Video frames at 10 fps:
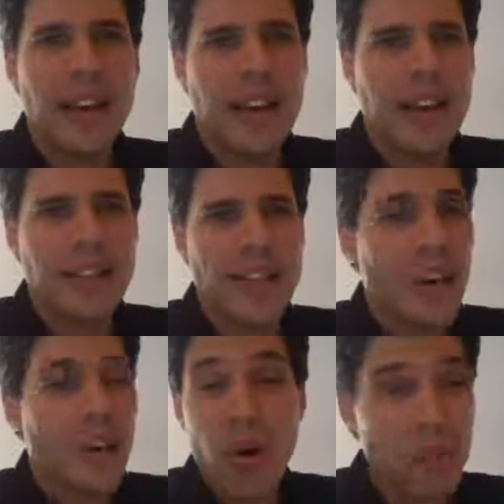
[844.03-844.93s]
It's
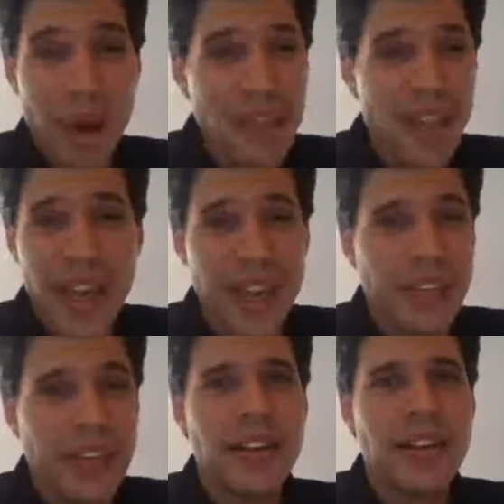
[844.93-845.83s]
not a hormone
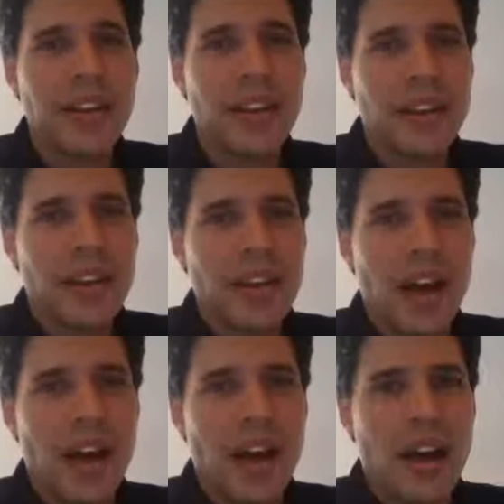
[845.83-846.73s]
thing.
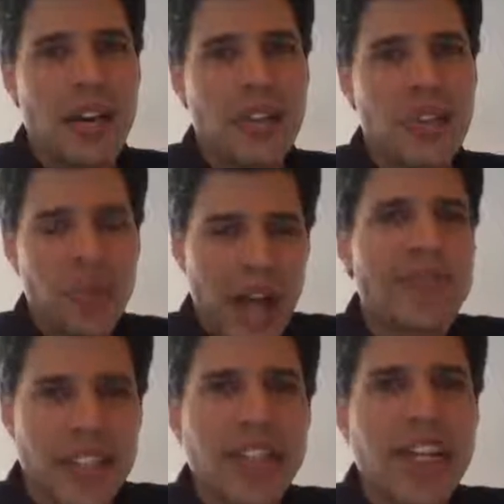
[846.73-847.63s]
You will
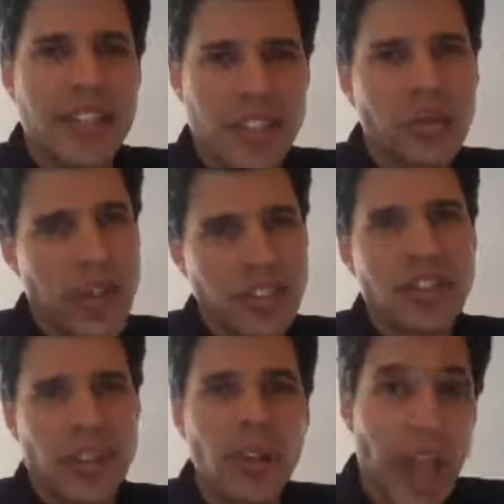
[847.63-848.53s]
have dyslexia the
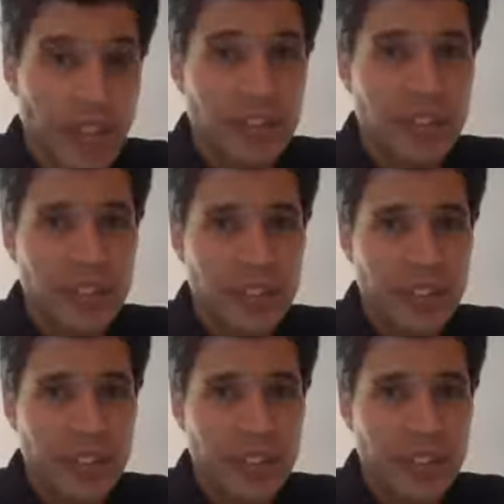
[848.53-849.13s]
rest of your life.